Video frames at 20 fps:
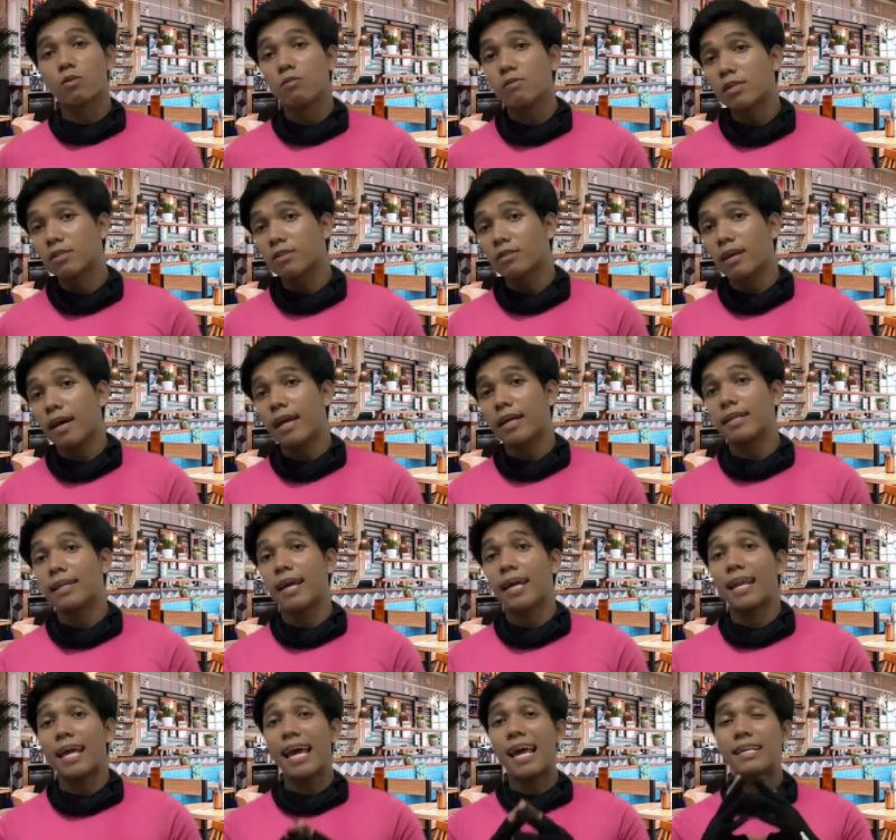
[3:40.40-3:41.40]
want to add
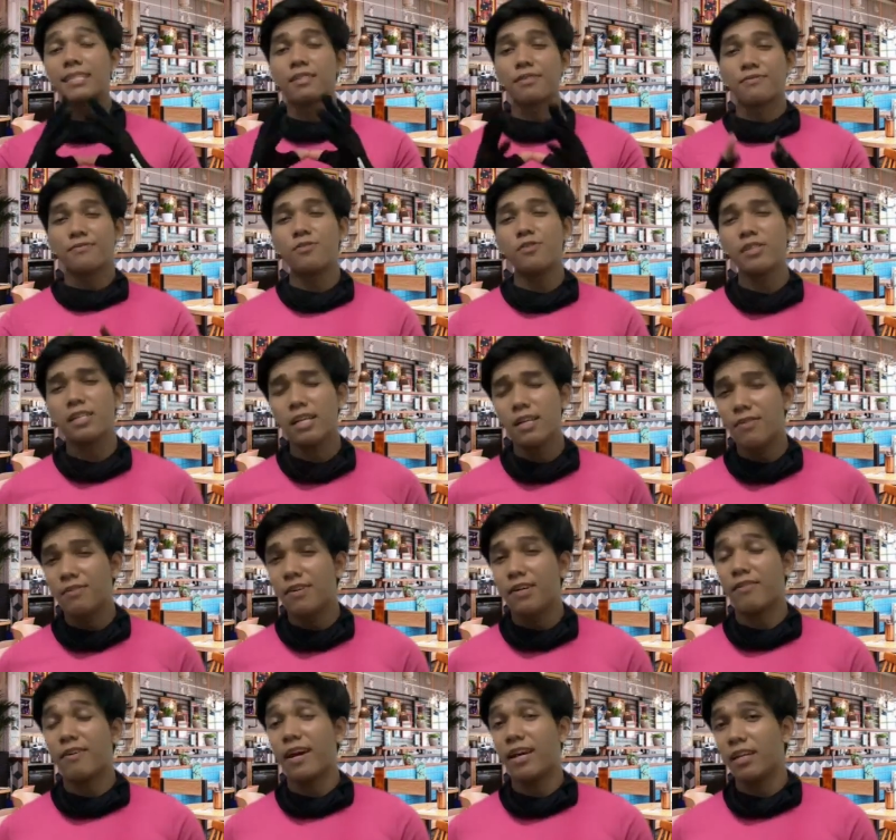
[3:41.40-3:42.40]
that as a food
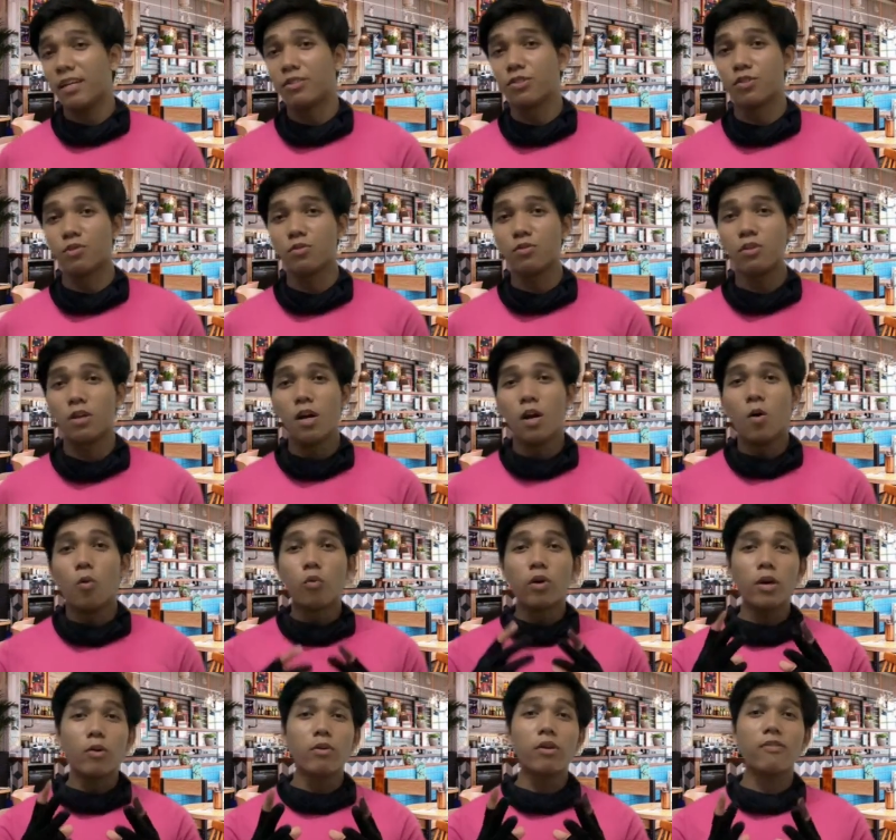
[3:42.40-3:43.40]
delivery rider too,
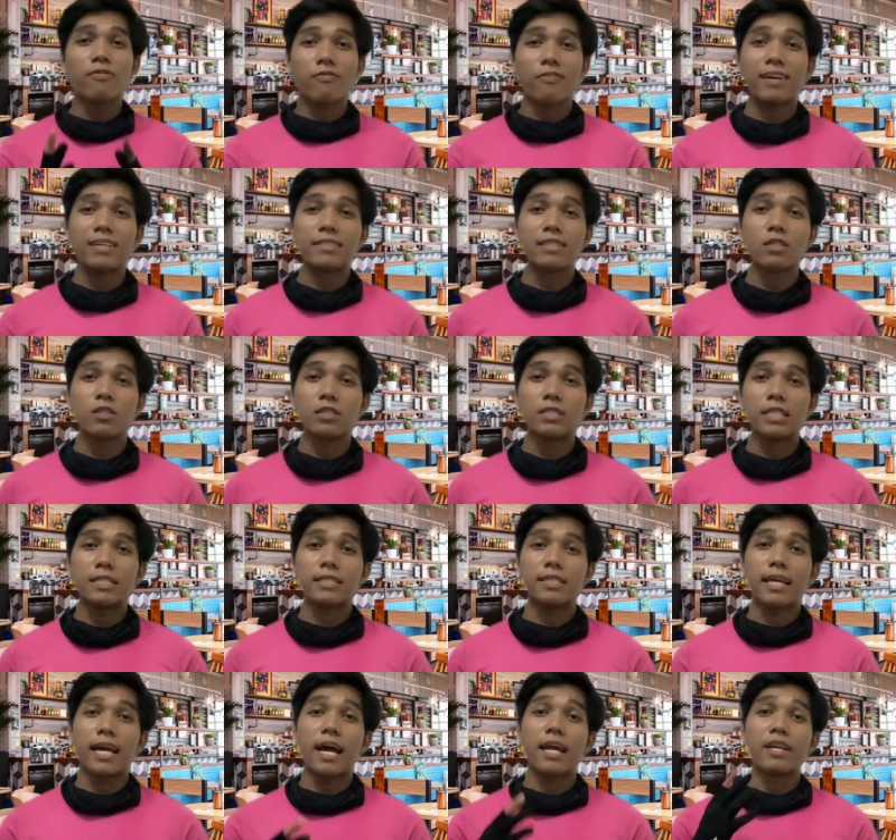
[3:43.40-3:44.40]
we will face losses
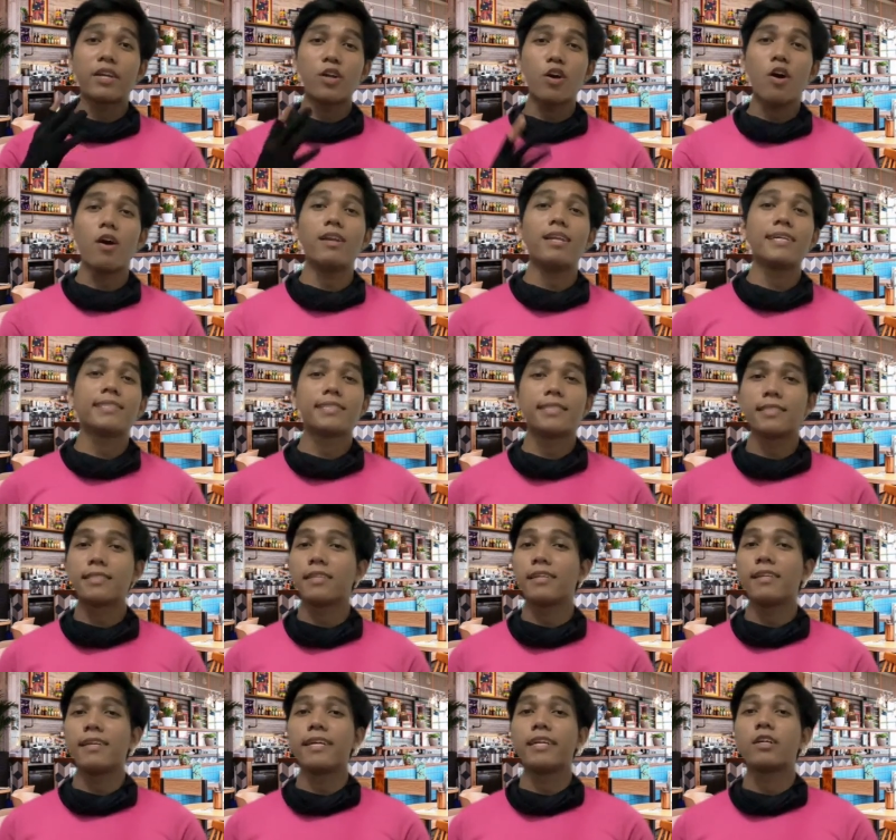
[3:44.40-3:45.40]
that are not
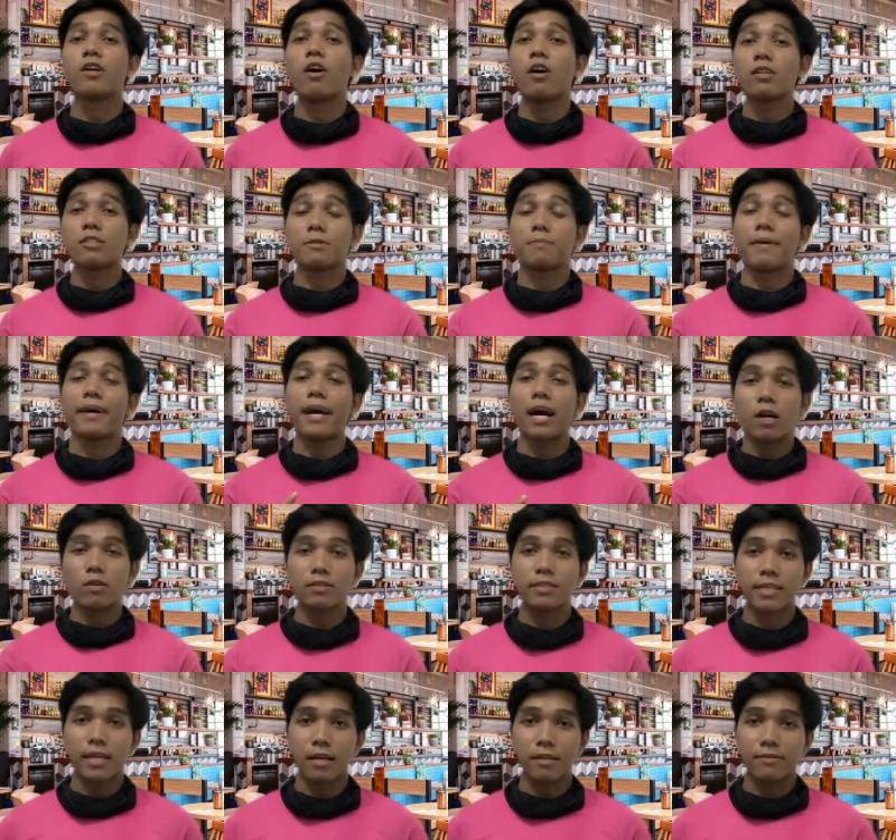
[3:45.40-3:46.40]
necessarily caused by
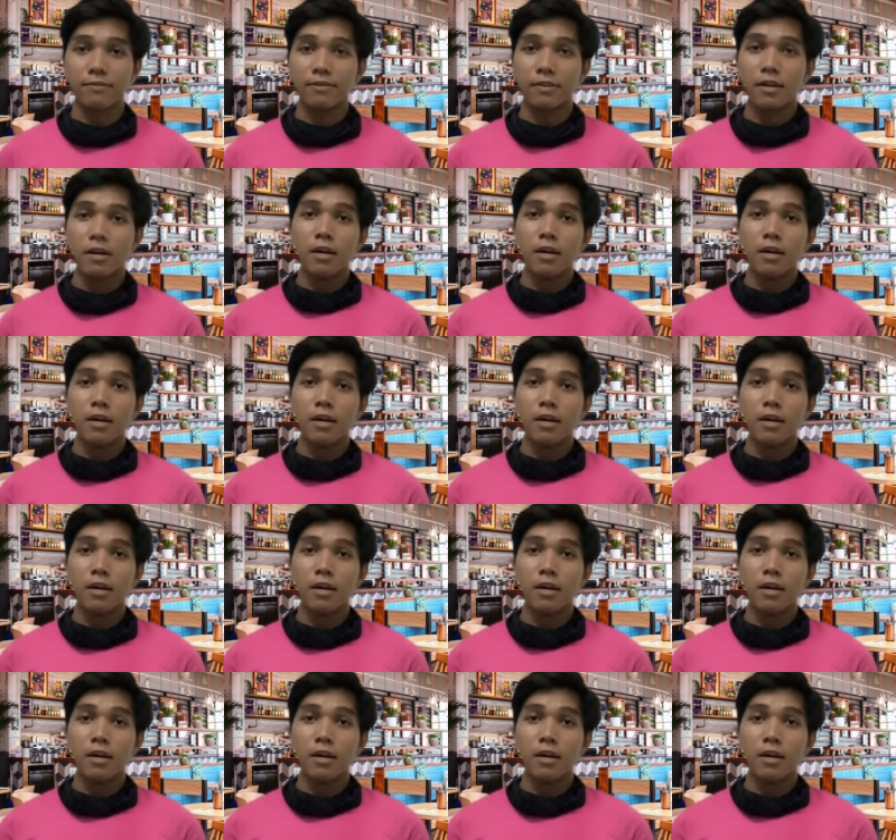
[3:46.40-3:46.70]
ourselves.